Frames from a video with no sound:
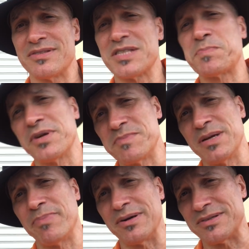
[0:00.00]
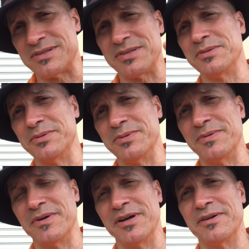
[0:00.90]
this brings me to part two
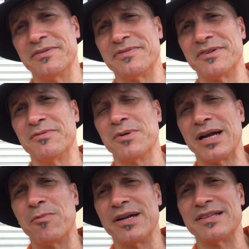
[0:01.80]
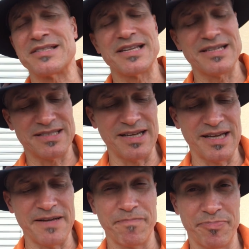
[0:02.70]
of what I wanted to say
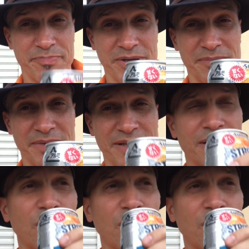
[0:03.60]
today. Pardon me.